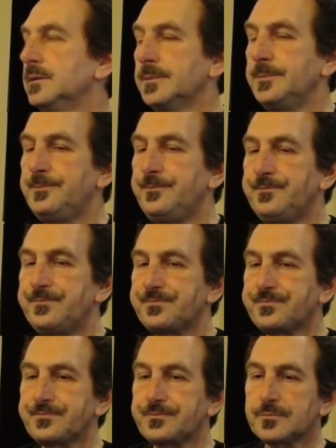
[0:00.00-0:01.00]

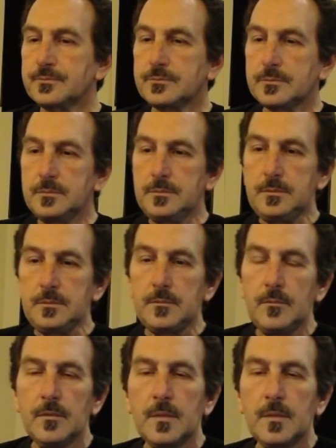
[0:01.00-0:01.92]
(no one is talking)